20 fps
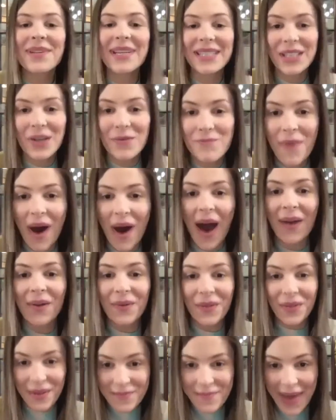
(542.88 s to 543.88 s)
to
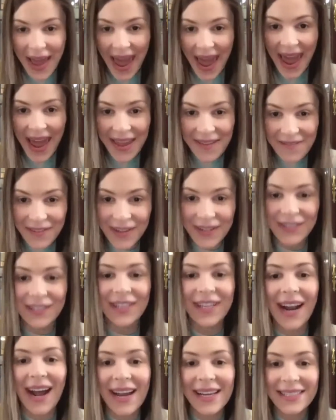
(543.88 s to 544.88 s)
model the behaviors
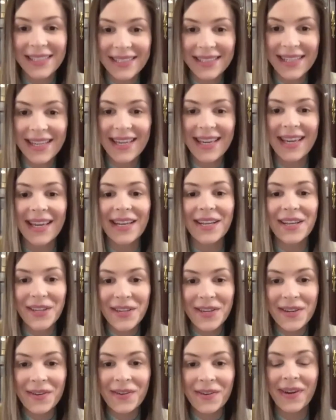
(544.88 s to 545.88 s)
that I see in
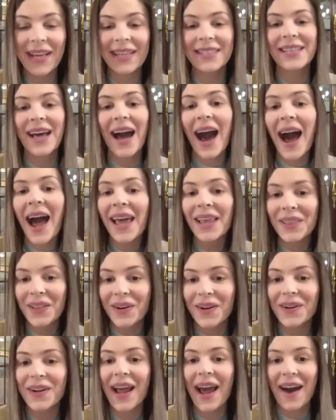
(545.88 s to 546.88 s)
you as I
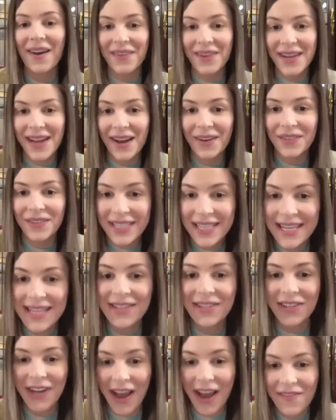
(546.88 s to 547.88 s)
learn how to now
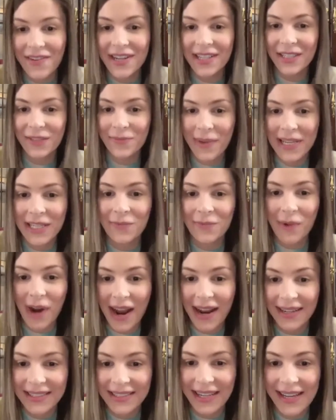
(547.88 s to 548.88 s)
teach evidence-based
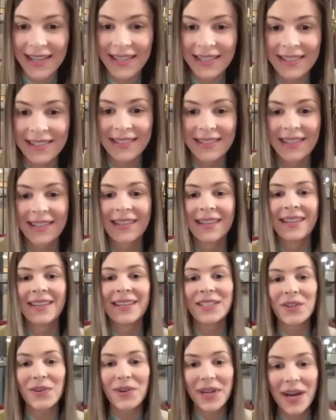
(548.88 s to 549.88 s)
practice.
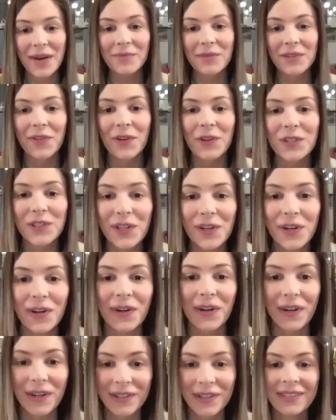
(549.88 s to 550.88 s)
So it comes full
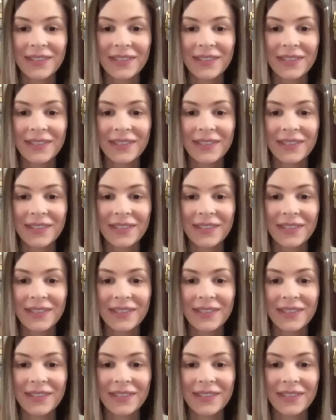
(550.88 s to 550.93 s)
circle.